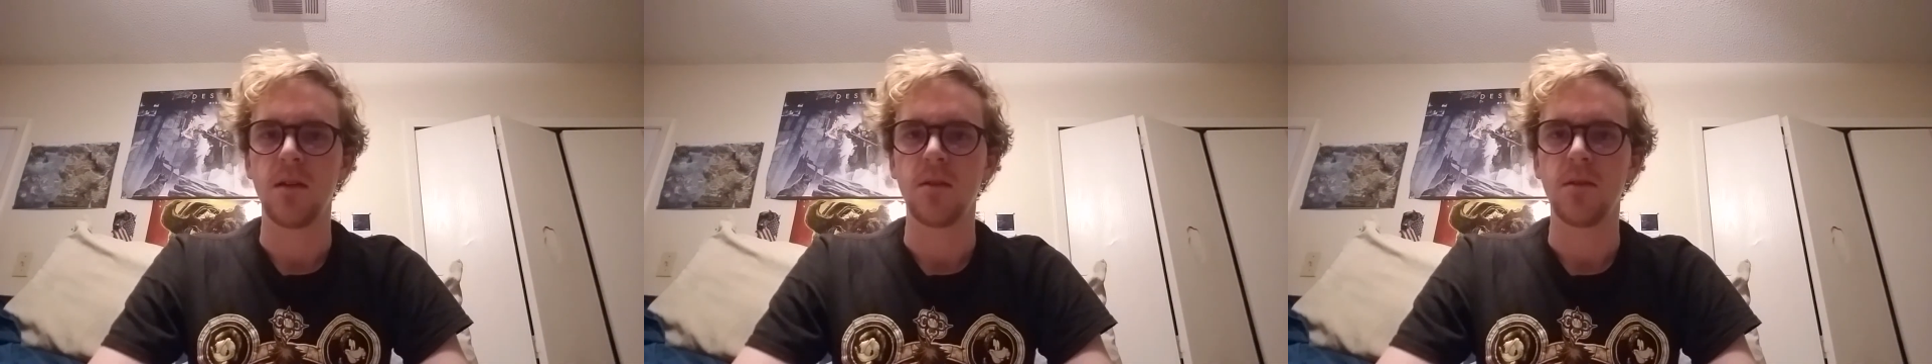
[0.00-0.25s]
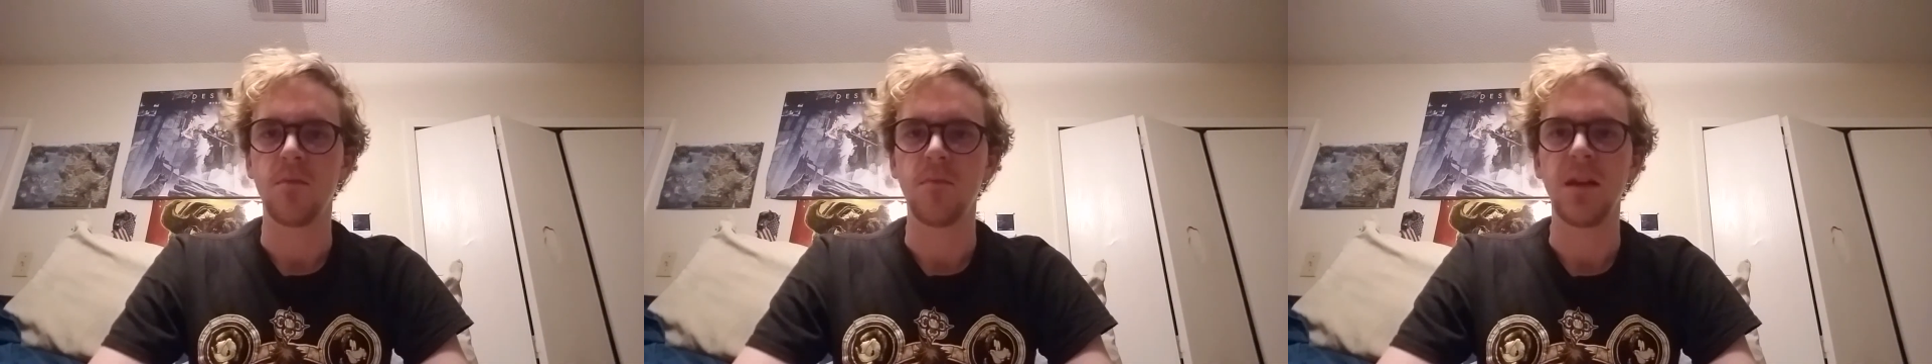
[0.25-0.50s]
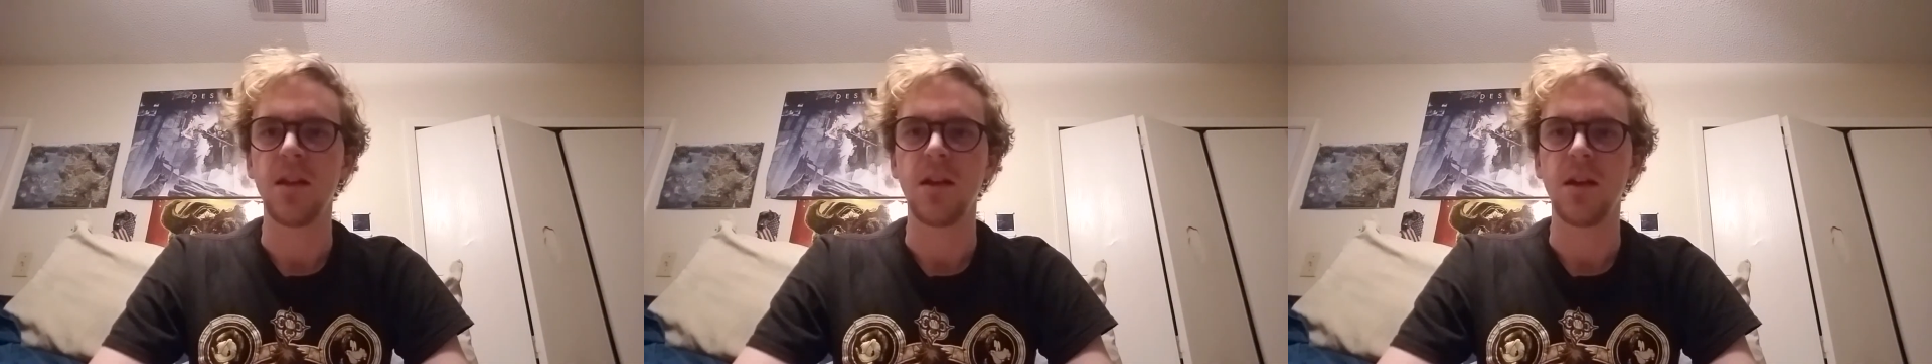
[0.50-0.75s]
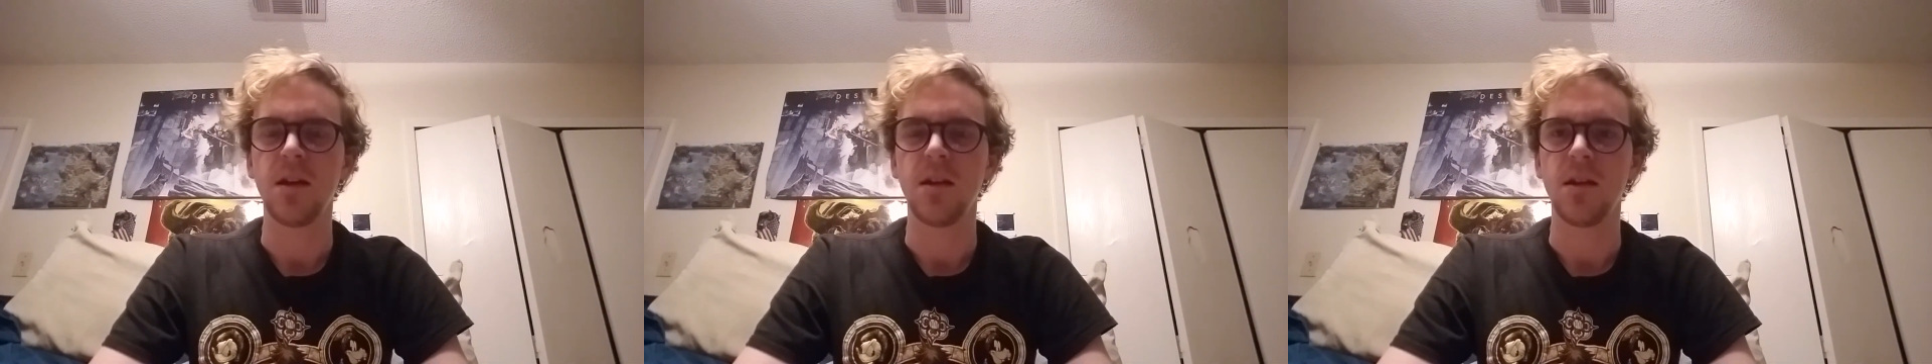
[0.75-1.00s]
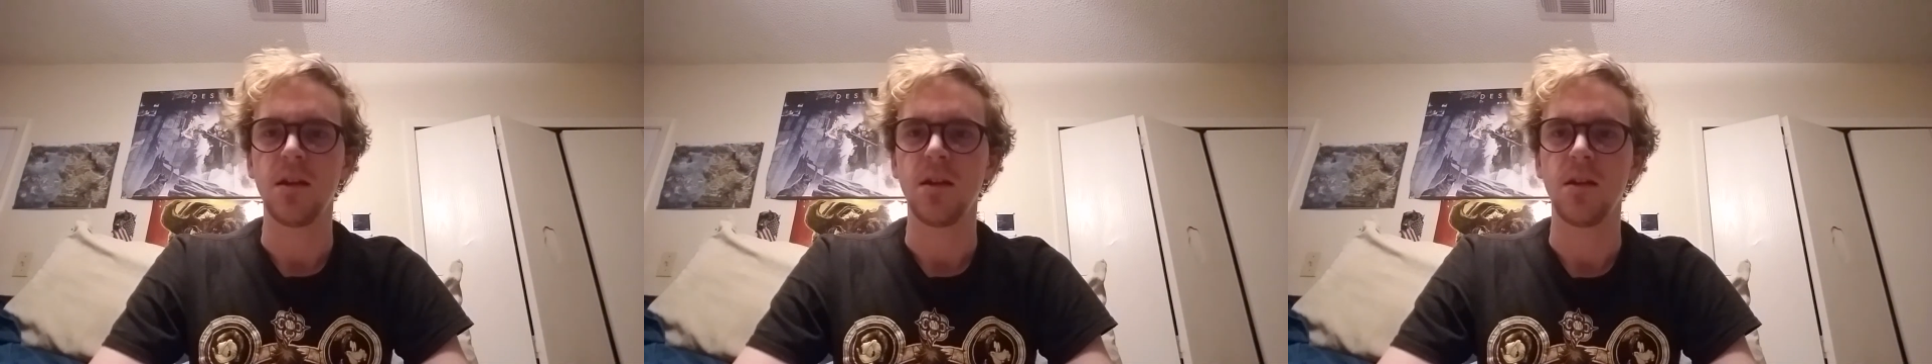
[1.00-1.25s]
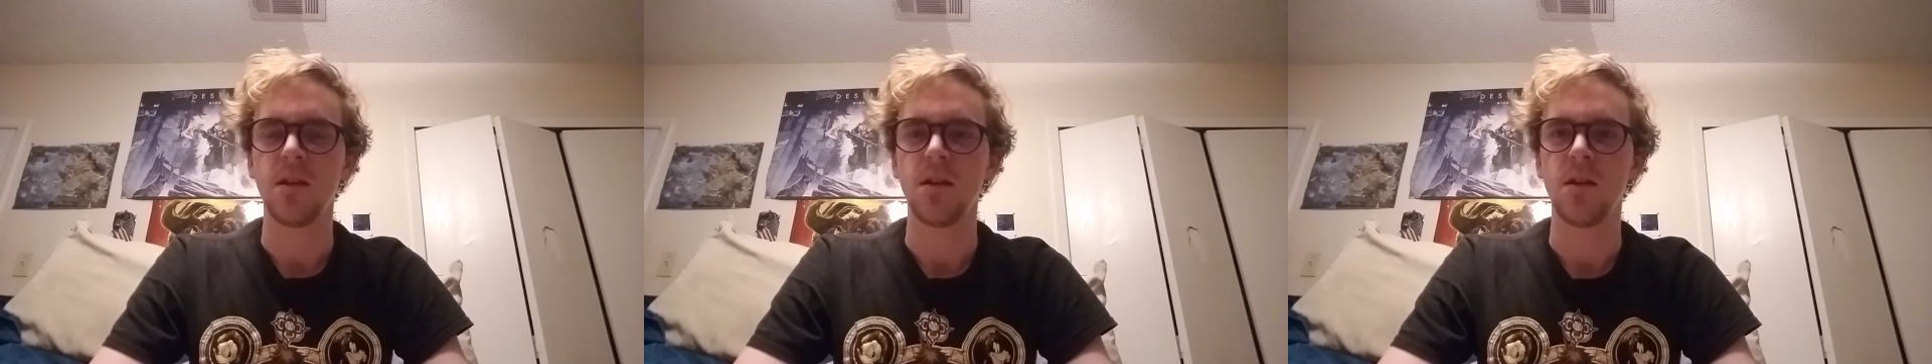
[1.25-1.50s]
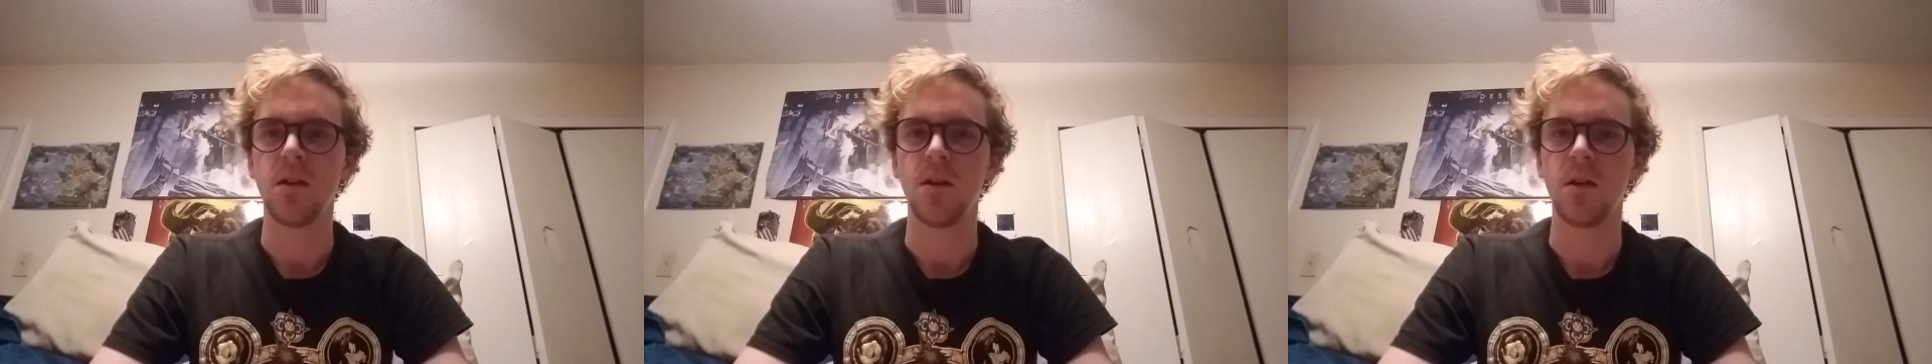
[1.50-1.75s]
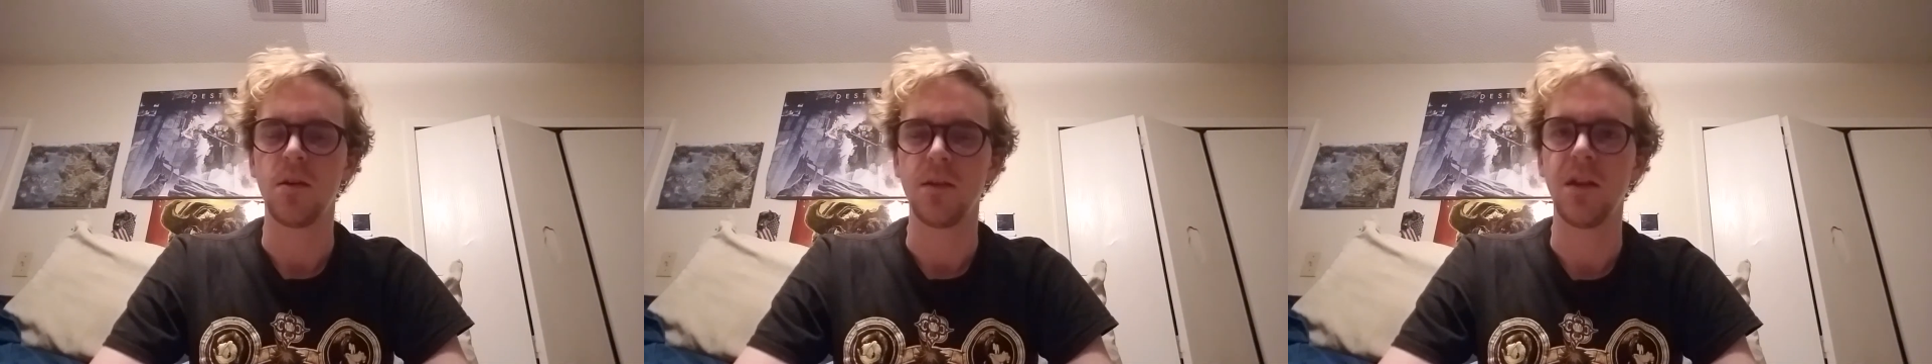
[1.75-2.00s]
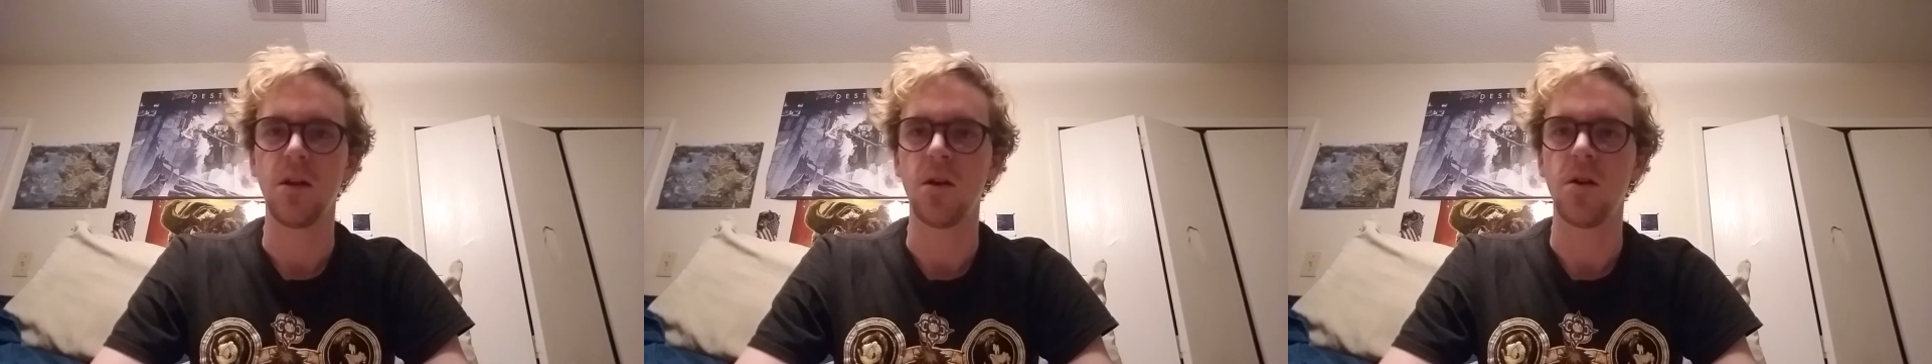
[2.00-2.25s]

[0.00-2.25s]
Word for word: the media the